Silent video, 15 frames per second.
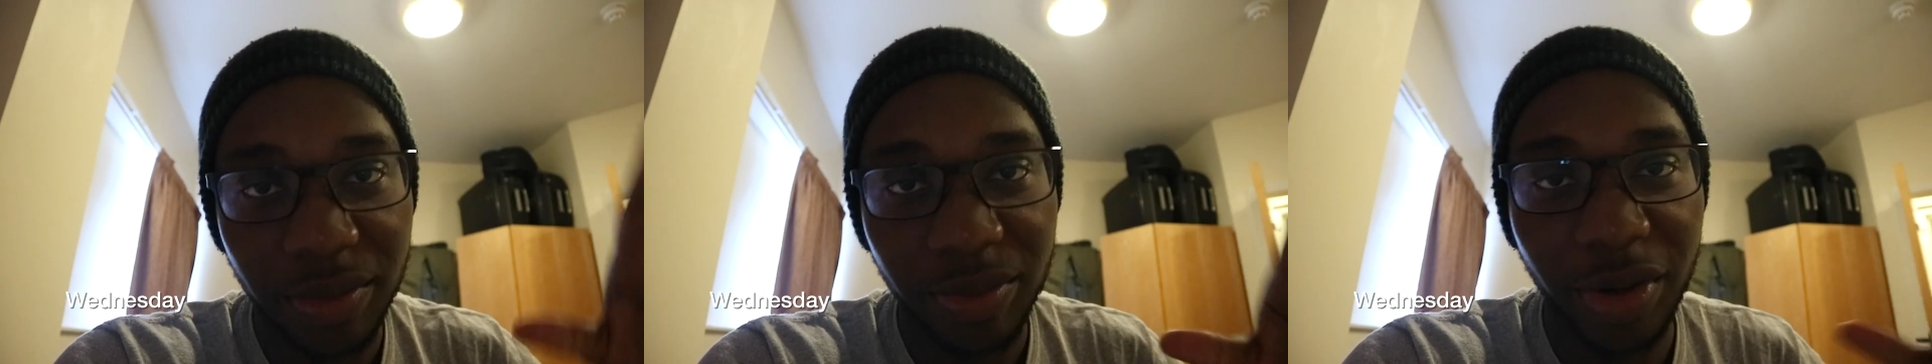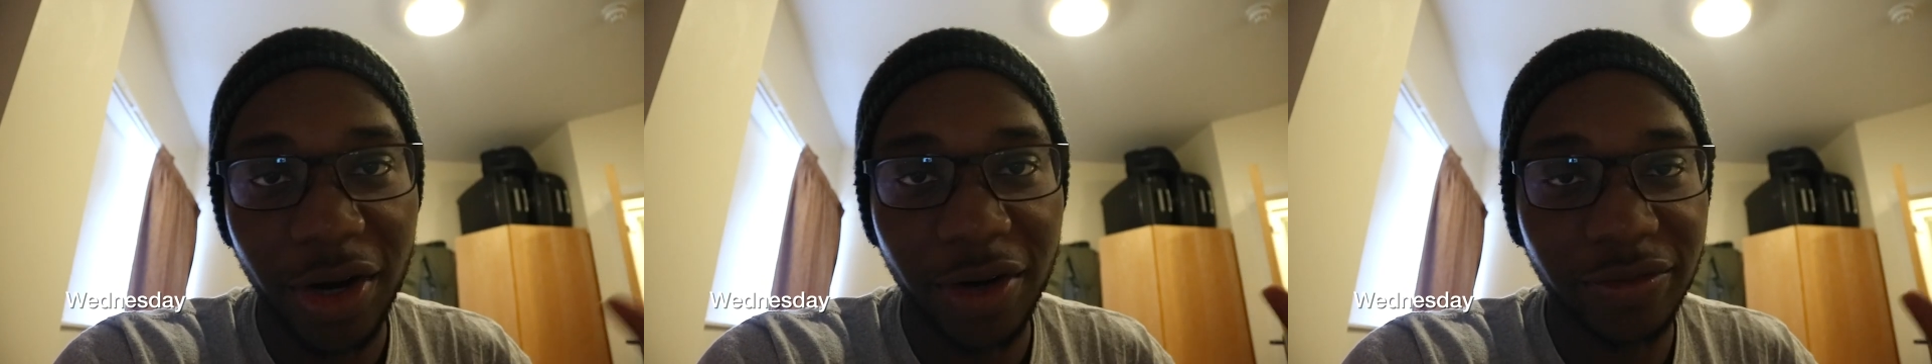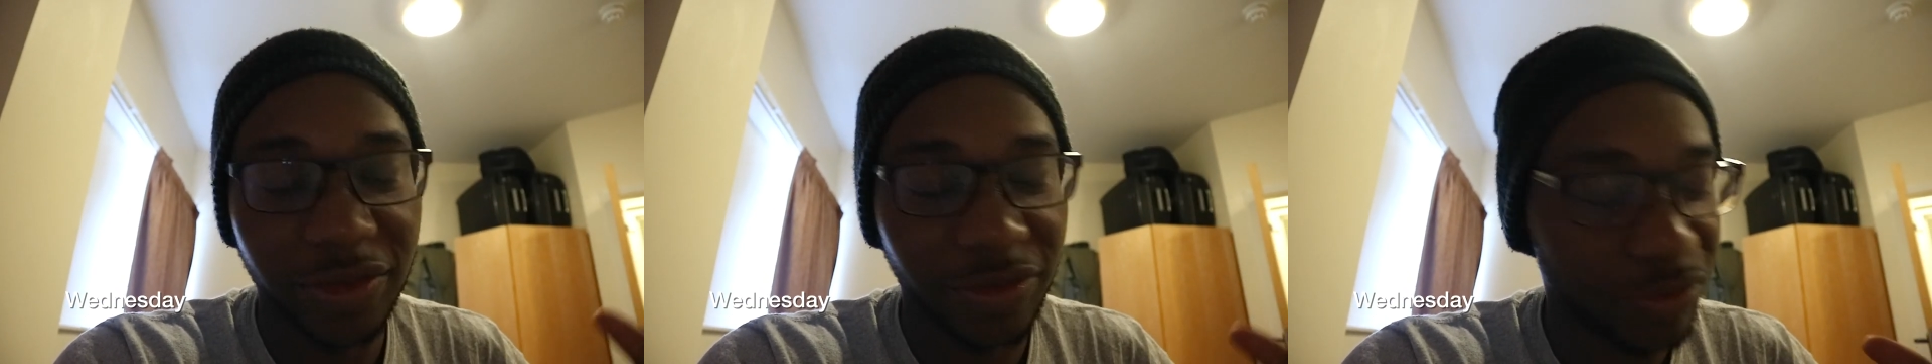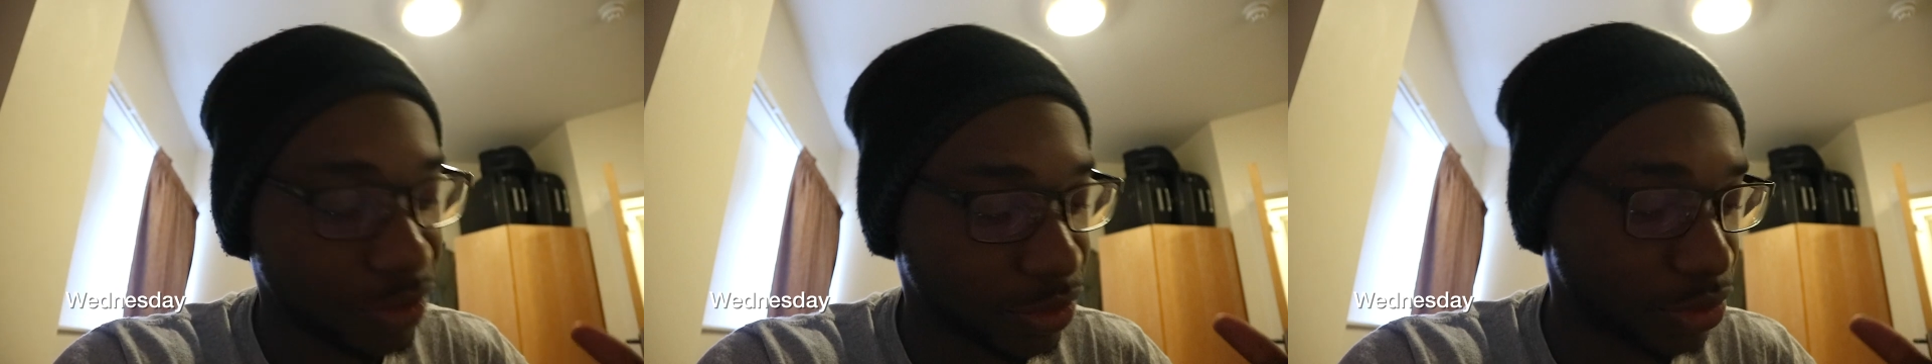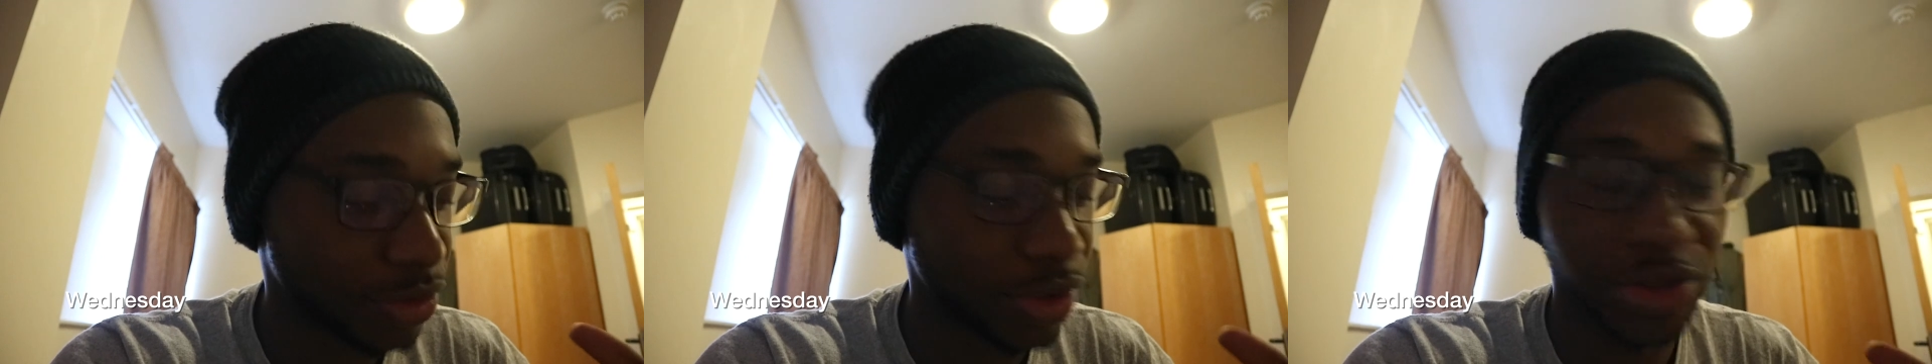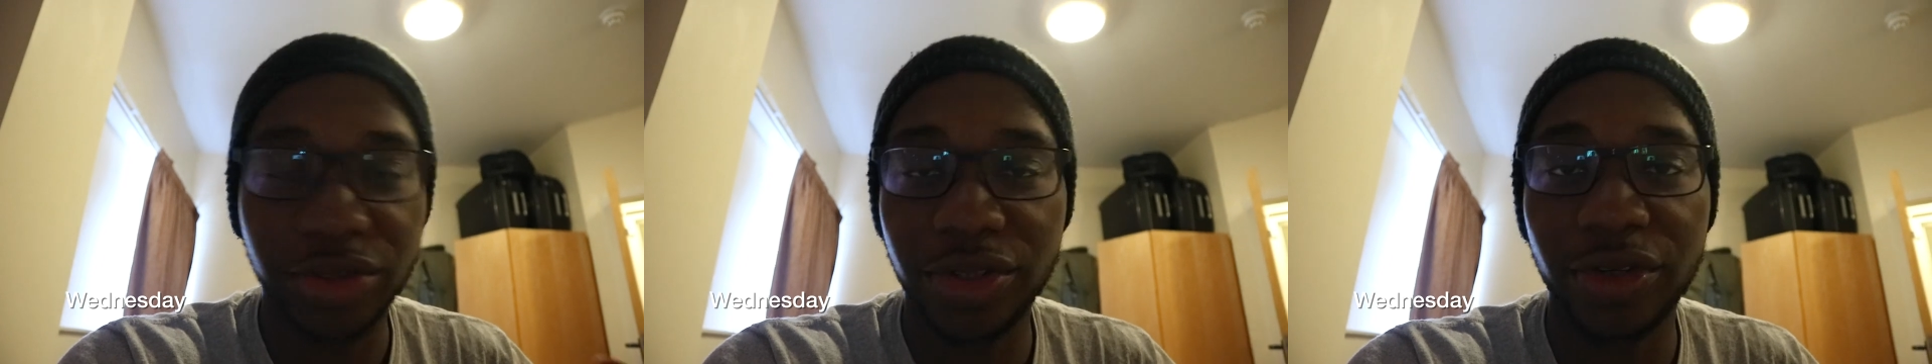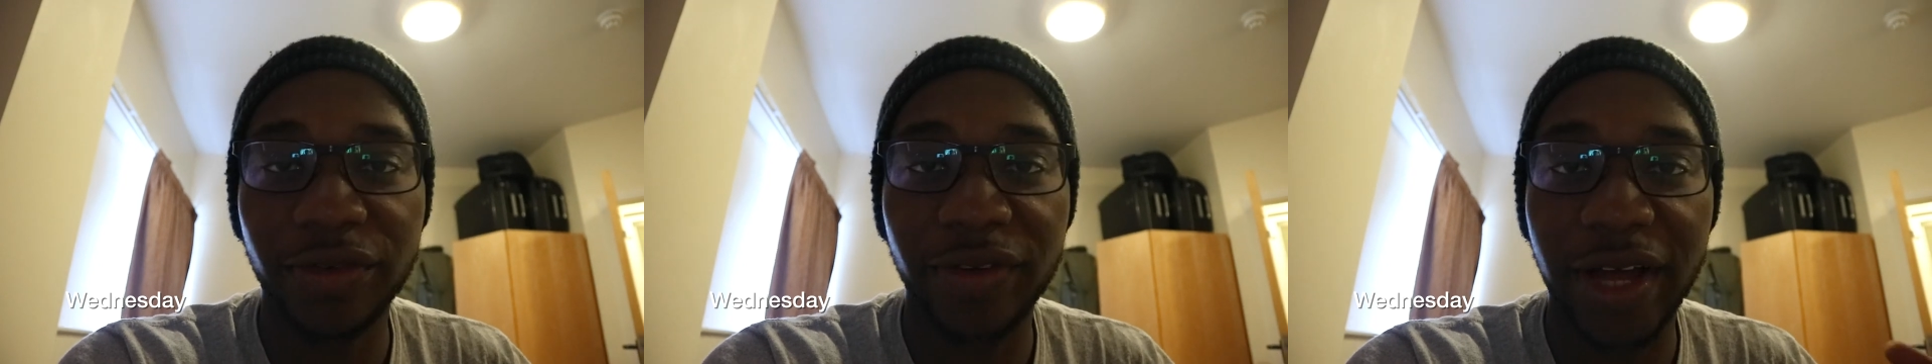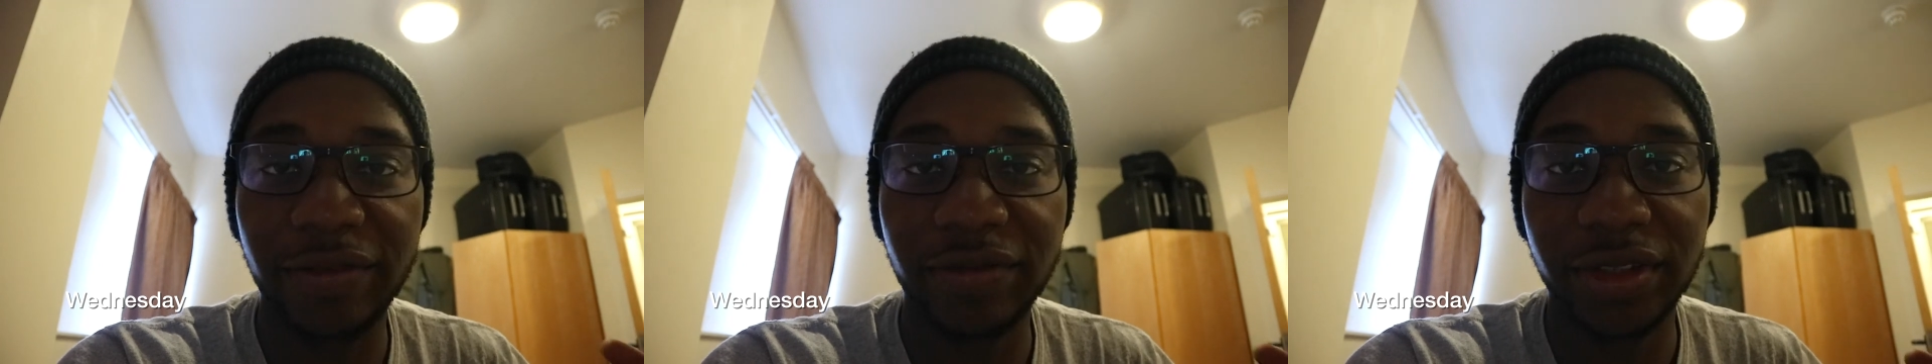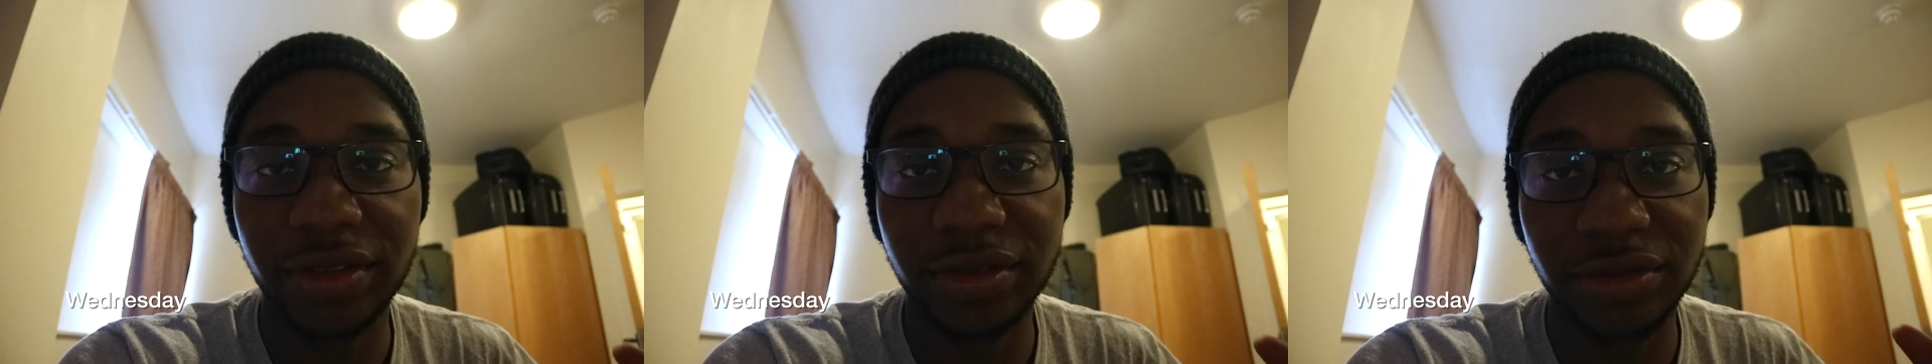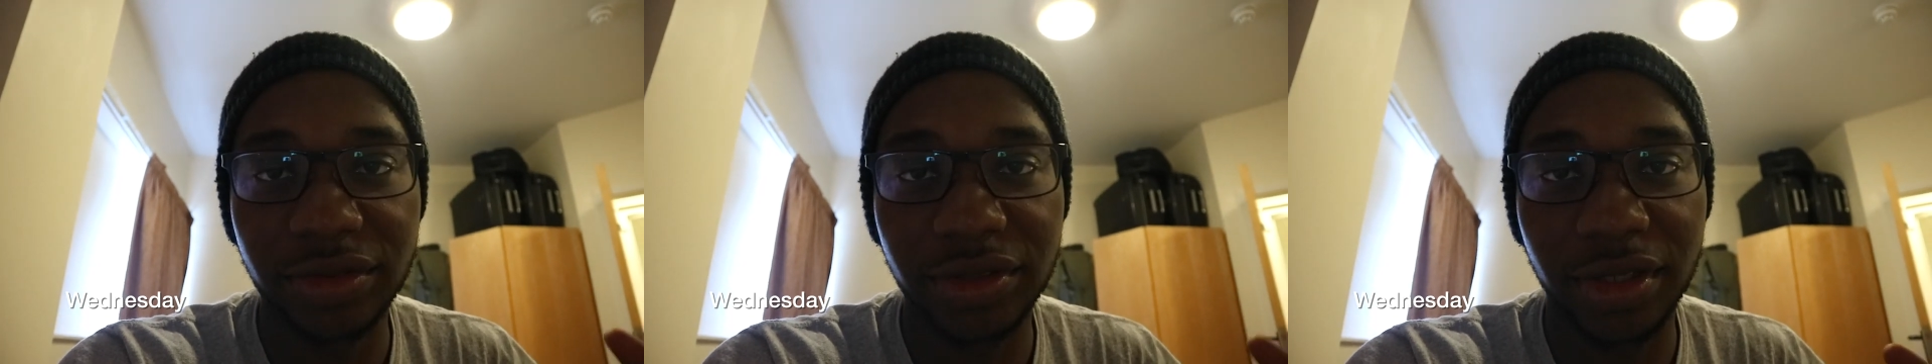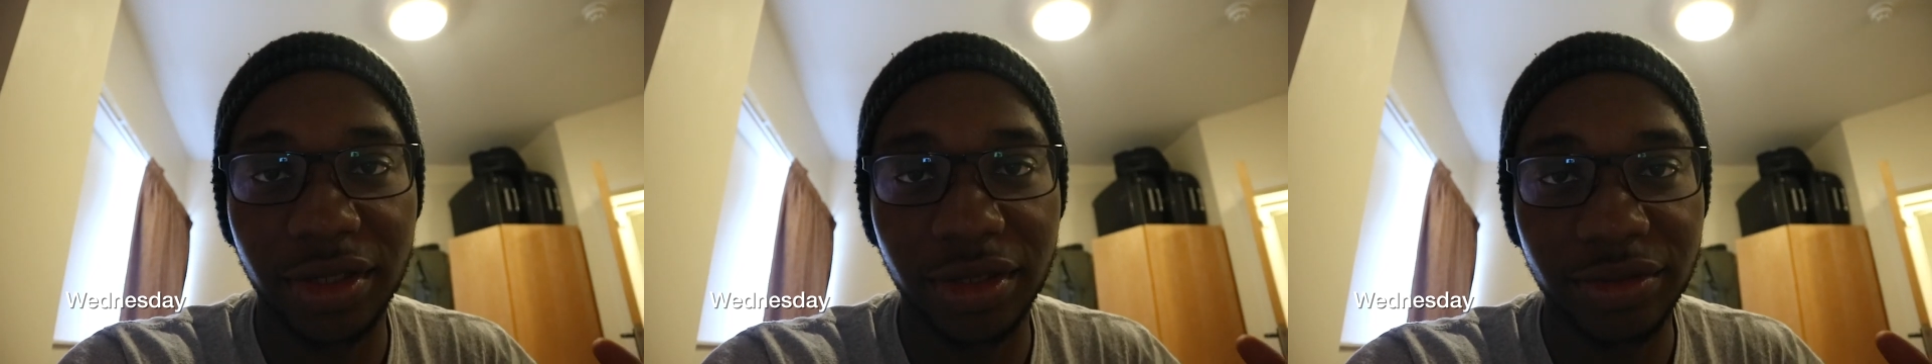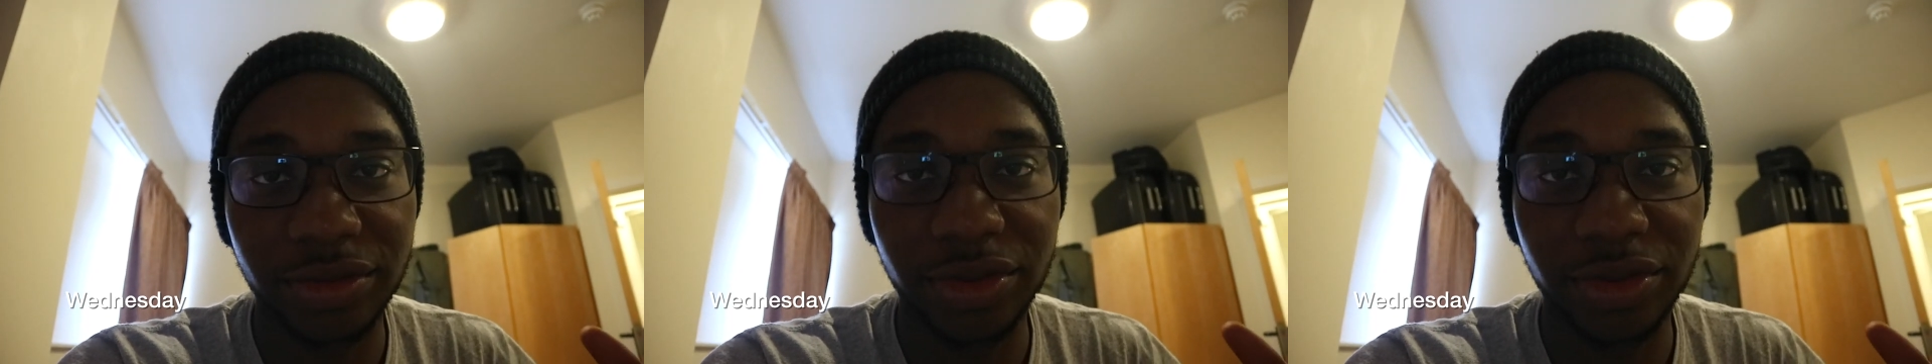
part of the frustration of having to